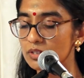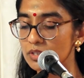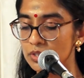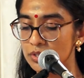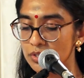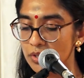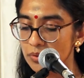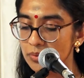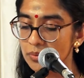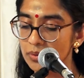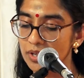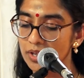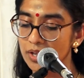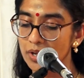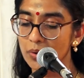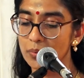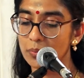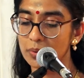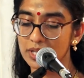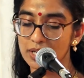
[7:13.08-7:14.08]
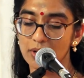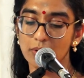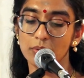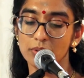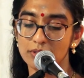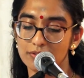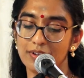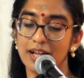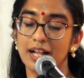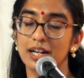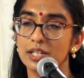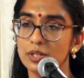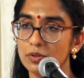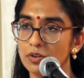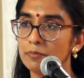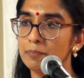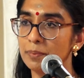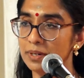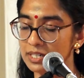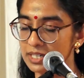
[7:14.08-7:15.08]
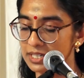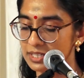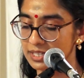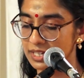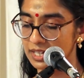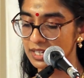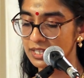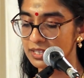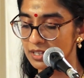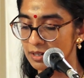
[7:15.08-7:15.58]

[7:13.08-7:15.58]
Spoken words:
So we know the value of Pannisai,